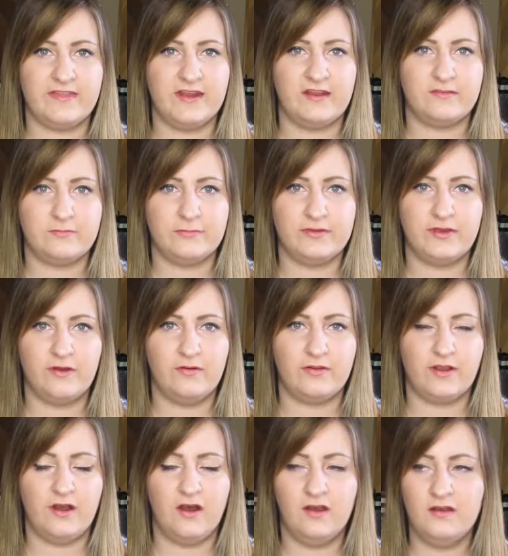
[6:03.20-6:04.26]
that has been
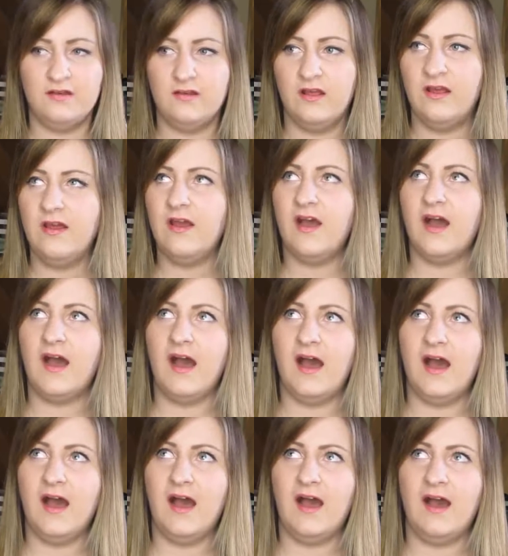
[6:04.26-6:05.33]
going on,
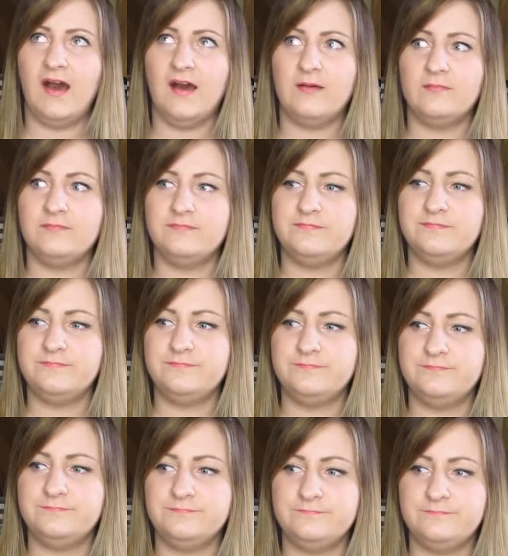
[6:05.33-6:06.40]
um,
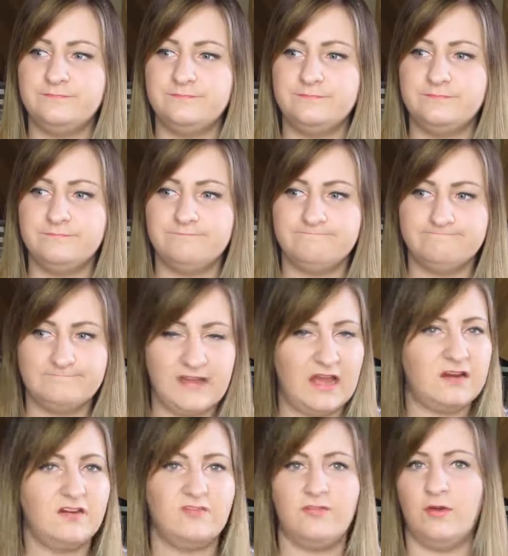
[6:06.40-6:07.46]
I
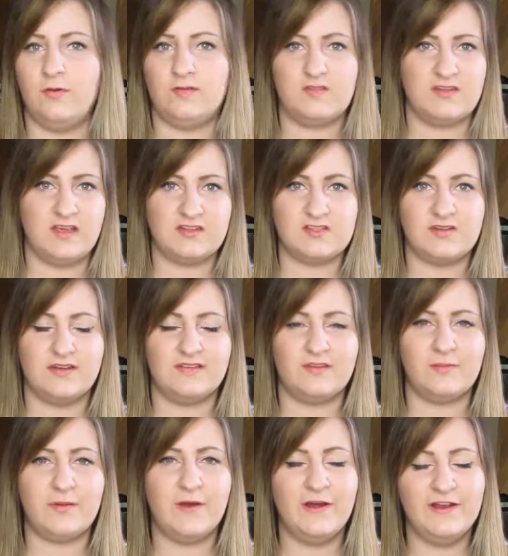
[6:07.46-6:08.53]
don't even know what to catch you guys
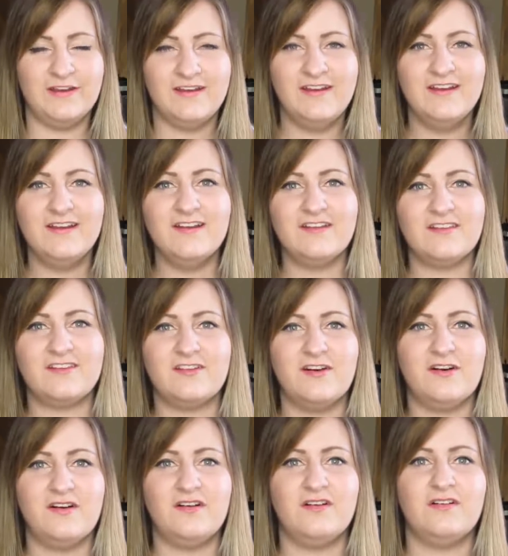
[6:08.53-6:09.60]
up on.
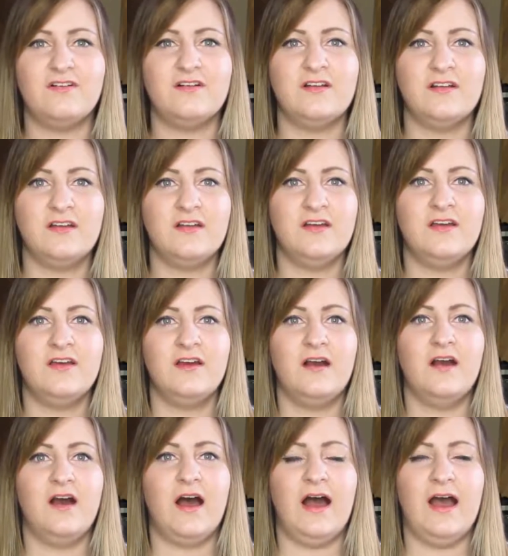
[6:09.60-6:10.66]
So,
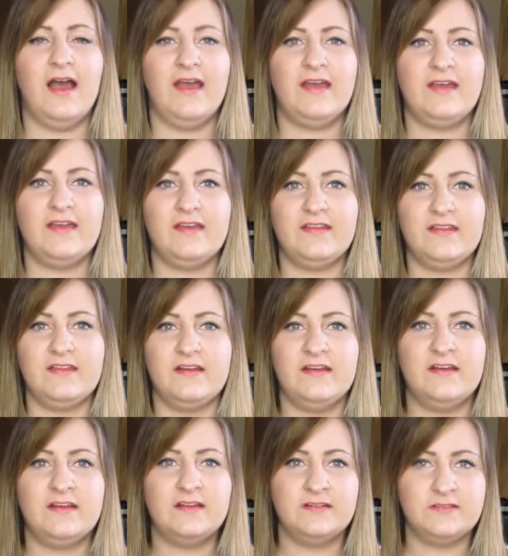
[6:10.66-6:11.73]
I,
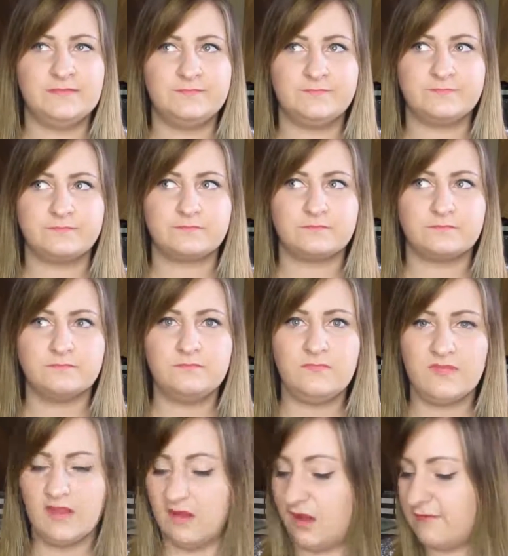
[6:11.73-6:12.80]

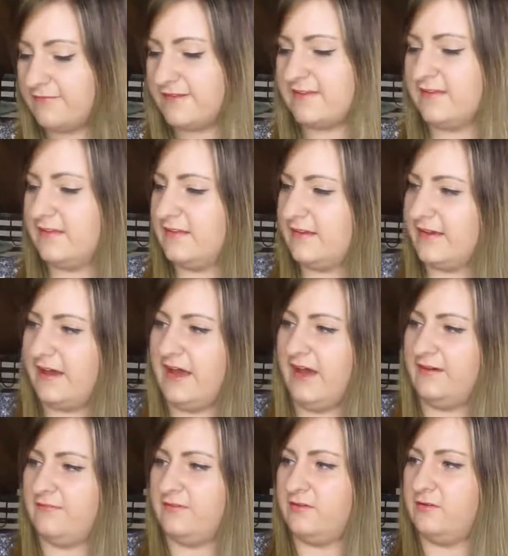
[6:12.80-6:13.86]
obviously, like, I
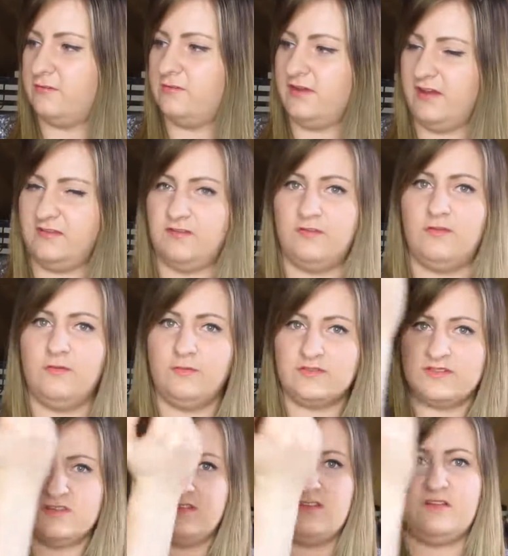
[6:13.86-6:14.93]
have the new tattoo,
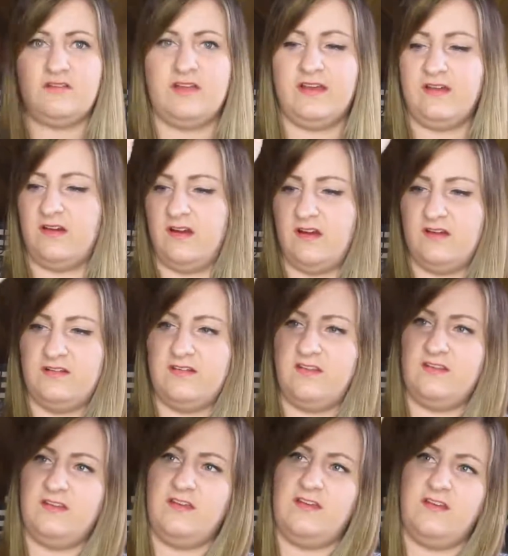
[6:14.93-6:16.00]
which is, like, hard to
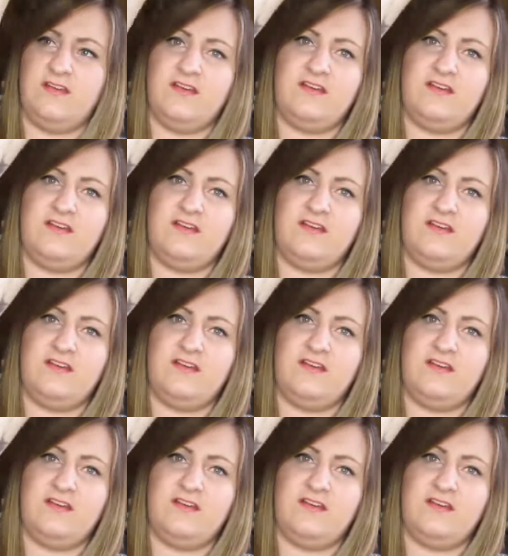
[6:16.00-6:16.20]
see, I